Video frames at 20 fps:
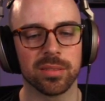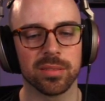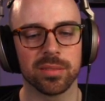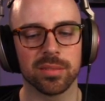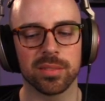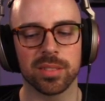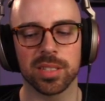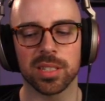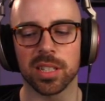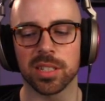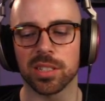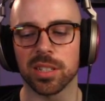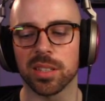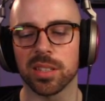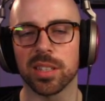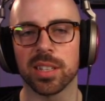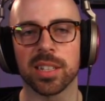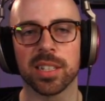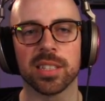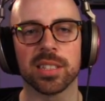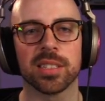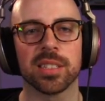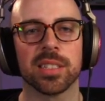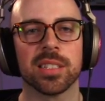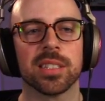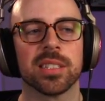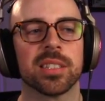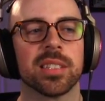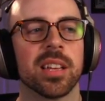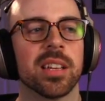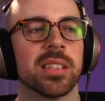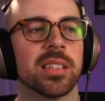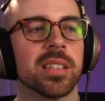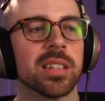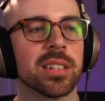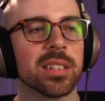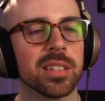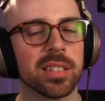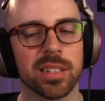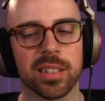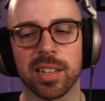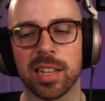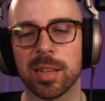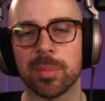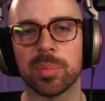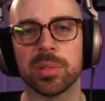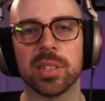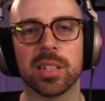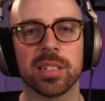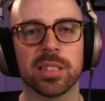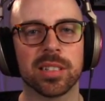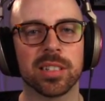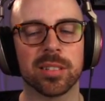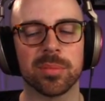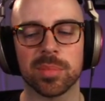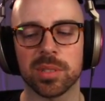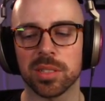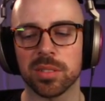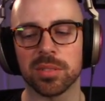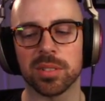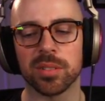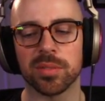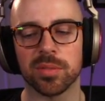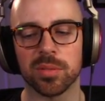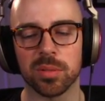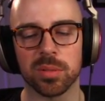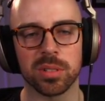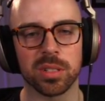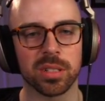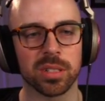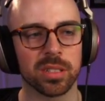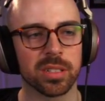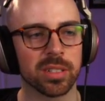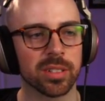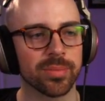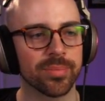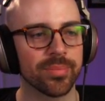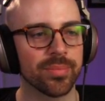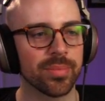such a thing is unlikely to happen anytime soon, unfortunately.